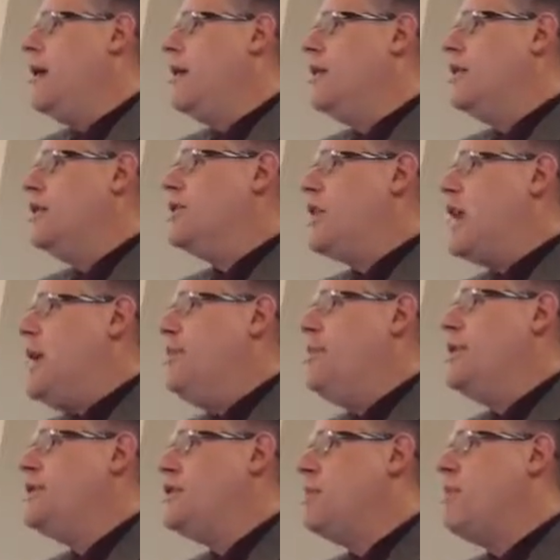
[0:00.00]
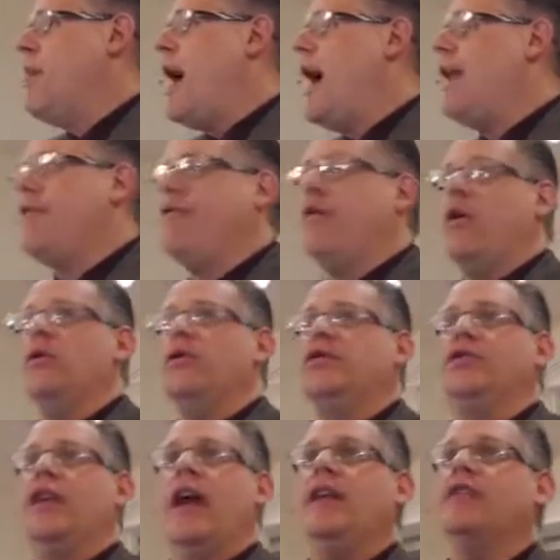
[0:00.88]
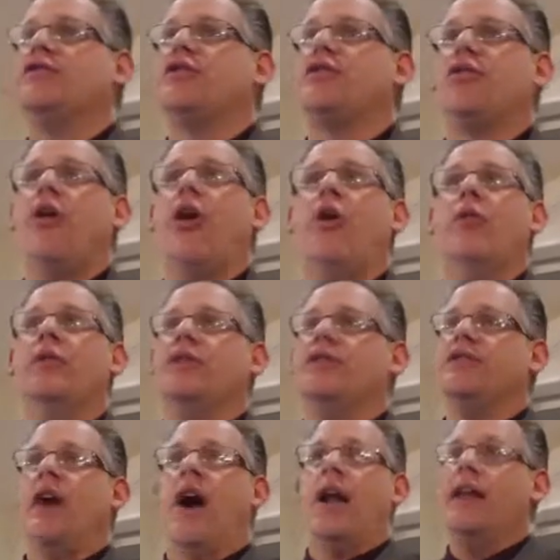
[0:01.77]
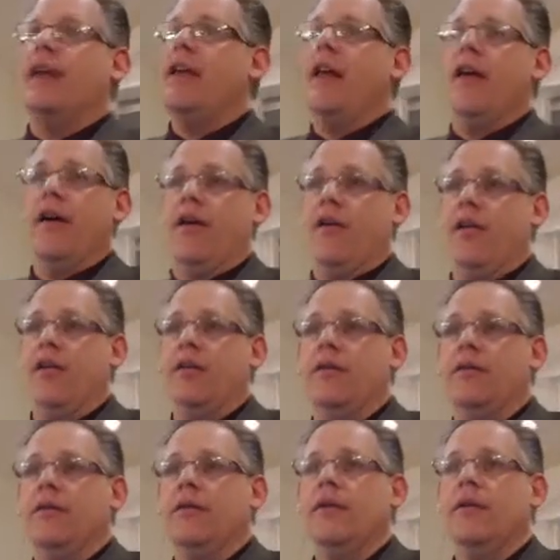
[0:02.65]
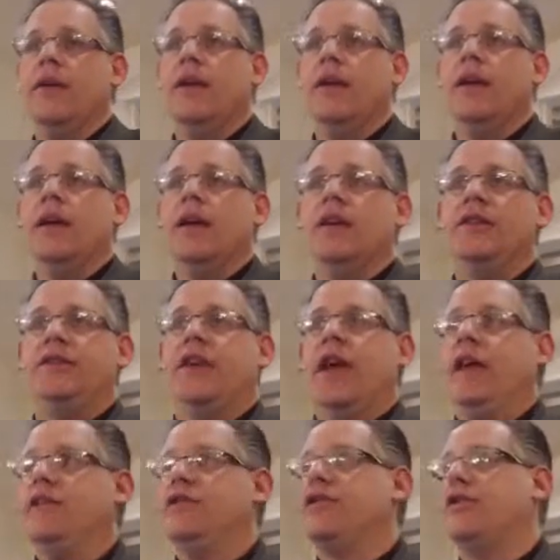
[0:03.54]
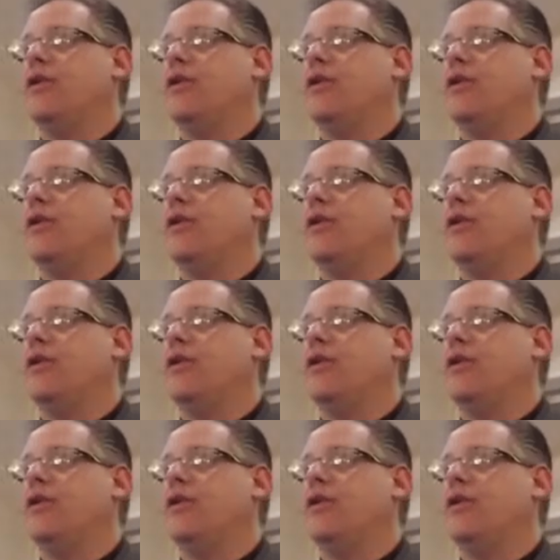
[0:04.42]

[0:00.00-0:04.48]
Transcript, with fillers: Because keep this in mind, folks Satan's throne is not in hell, Satan's